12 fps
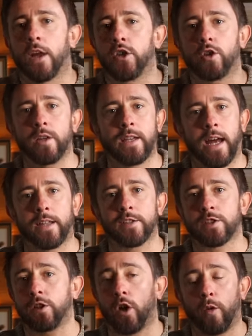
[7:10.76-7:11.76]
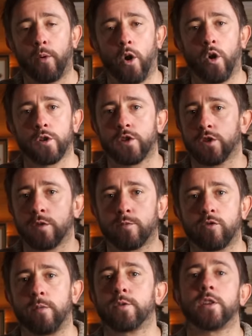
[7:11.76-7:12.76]
and you can cancel or pause your
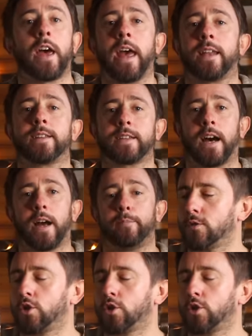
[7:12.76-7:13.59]
subscription at any time.